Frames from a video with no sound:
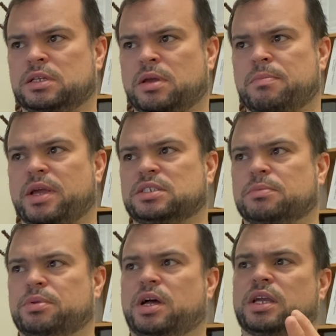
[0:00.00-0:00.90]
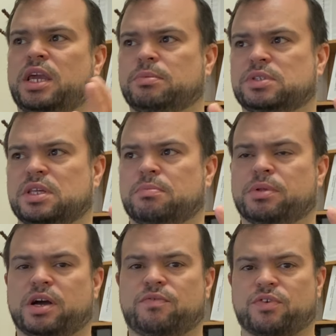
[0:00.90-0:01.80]
it makes the blood, it keeps the
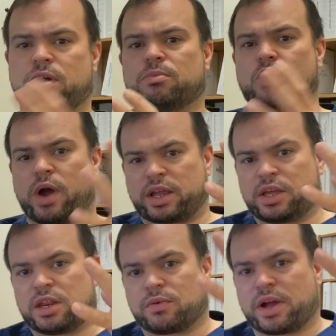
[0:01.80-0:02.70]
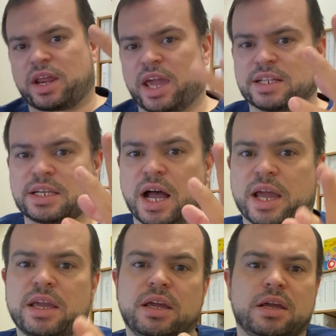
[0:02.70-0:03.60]
blood from coagulating, right?
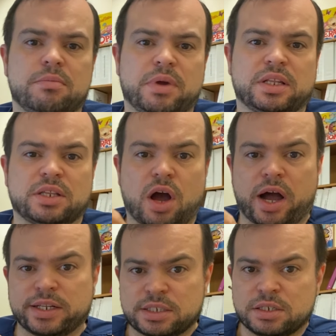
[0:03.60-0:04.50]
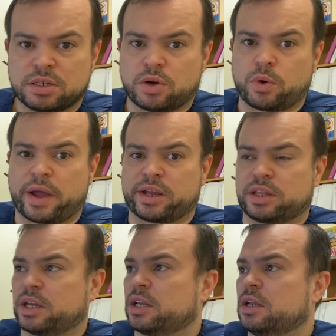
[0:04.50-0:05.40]
Anti mean not,
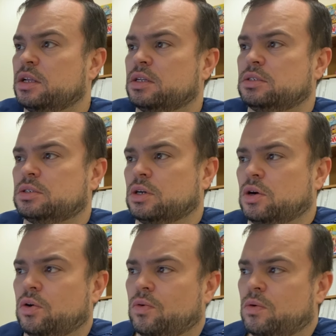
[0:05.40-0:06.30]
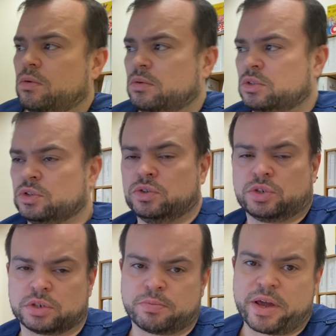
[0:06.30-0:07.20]
coagulate. So use
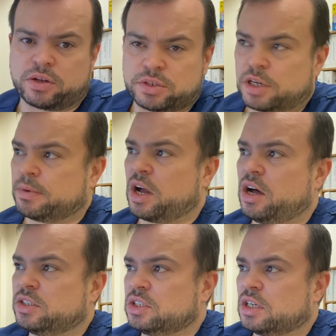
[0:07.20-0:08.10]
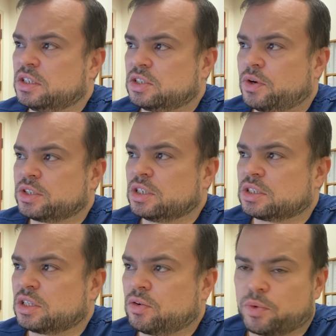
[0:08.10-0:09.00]
your medical terminology on these questions
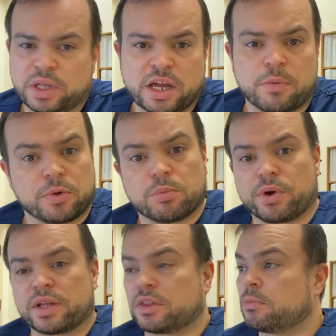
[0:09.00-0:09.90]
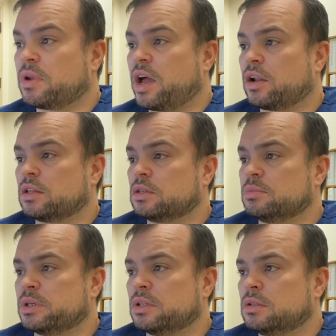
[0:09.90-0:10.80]
and they'll really help you break them down a little
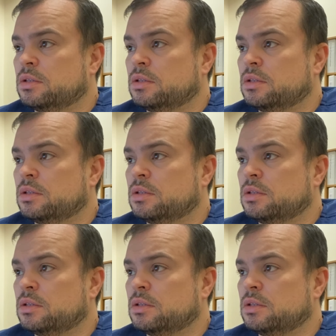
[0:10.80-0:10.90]
bit.